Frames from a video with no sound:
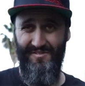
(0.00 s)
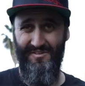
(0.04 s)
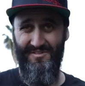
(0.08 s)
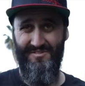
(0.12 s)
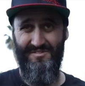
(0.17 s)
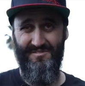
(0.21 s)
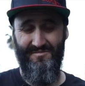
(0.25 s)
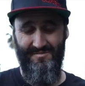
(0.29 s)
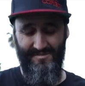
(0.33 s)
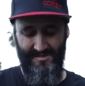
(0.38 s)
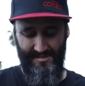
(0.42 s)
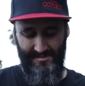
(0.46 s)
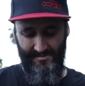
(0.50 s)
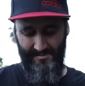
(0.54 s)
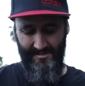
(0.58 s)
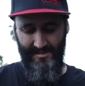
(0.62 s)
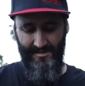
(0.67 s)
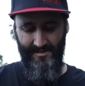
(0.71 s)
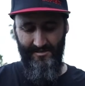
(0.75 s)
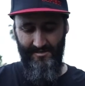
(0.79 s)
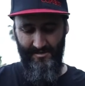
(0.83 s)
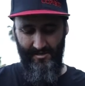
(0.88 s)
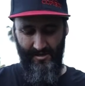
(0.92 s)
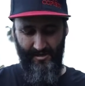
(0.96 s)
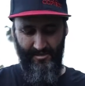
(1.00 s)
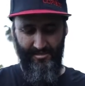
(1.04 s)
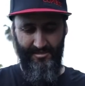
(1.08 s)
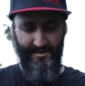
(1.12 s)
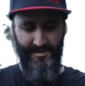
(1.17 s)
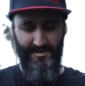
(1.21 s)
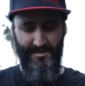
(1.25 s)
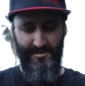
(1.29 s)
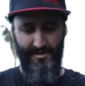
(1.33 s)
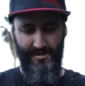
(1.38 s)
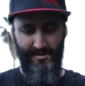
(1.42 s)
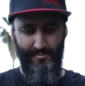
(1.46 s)
feels kind of like a
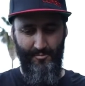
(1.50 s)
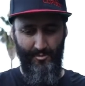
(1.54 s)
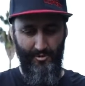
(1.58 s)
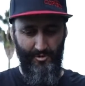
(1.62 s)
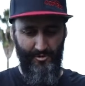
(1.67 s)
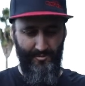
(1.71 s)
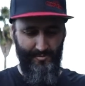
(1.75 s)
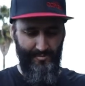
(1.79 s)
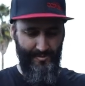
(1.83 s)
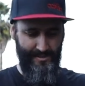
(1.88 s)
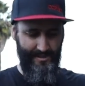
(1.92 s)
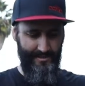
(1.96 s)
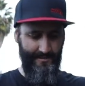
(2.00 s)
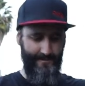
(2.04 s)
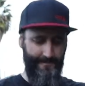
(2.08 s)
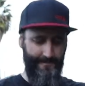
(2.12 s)
thin cardboard. But